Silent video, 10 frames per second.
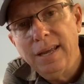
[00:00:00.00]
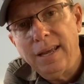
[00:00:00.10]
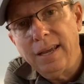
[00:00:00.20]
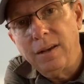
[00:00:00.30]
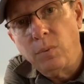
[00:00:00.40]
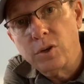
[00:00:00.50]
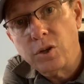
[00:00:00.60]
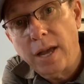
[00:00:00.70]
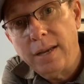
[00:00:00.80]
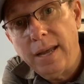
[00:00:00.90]
and we're
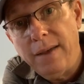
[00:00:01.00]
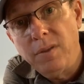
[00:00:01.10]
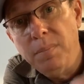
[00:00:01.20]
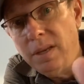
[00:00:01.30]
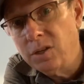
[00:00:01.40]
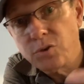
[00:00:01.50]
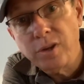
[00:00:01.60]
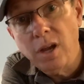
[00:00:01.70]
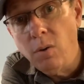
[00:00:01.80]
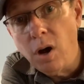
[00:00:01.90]
trying to have the ministry
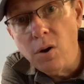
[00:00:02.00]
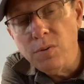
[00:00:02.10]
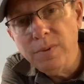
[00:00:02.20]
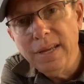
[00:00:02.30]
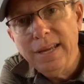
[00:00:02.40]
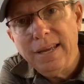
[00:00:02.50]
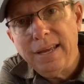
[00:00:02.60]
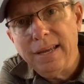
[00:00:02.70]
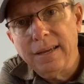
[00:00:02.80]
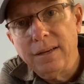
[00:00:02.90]
go on,
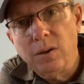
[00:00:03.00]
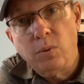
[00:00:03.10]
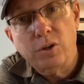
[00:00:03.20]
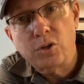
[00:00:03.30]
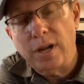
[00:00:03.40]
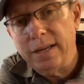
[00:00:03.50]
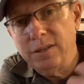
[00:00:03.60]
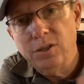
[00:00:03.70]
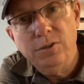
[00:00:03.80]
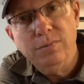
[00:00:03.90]
and we're trying
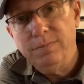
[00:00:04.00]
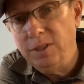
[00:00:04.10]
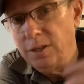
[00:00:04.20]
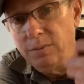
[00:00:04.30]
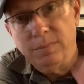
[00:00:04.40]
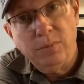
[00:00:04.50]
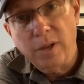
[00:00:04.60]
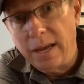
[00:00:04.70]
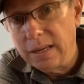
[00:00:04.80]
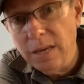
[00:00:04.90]
to, you know,
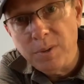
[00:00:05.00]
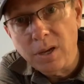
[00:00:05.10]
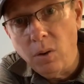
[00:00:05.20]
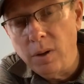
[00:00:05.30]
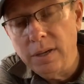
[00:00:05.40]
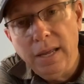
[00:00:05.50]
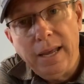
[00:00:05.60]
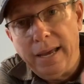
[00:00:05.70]
we've got to keep it going.